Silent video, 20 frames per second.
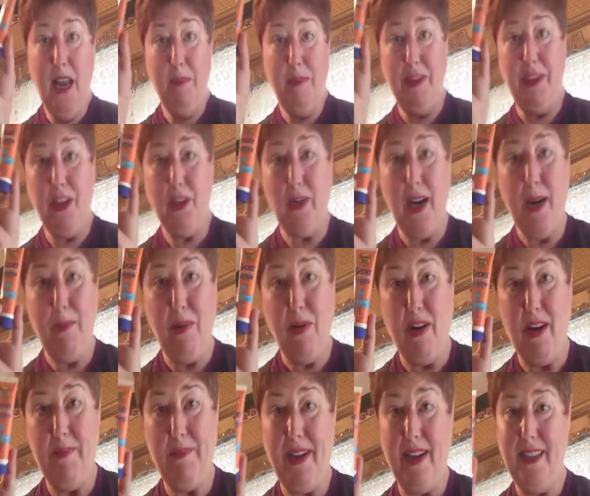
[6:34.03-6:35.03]
But the great
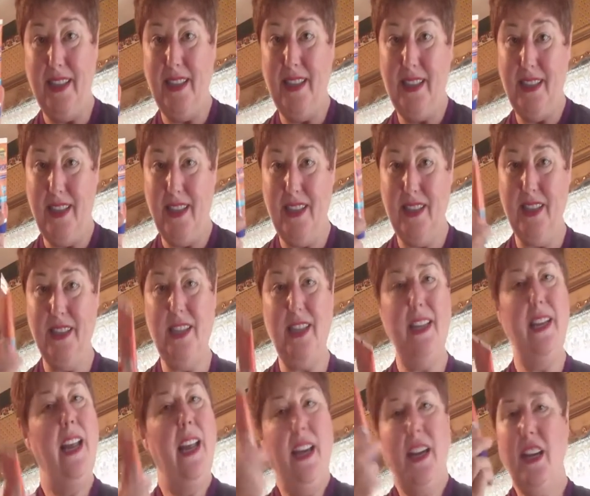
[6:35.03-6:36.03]
part about this is
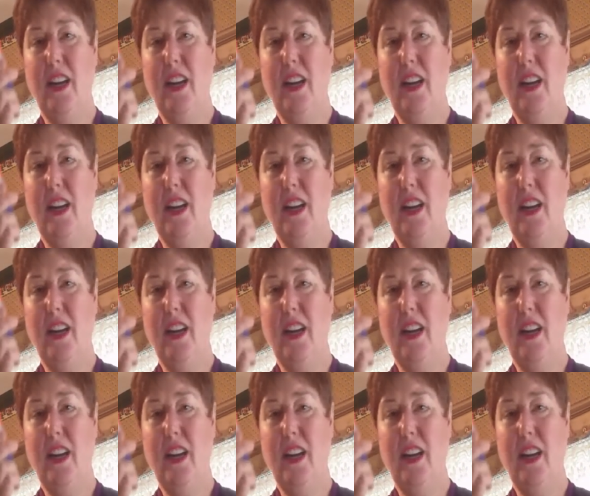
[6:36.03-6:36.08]
that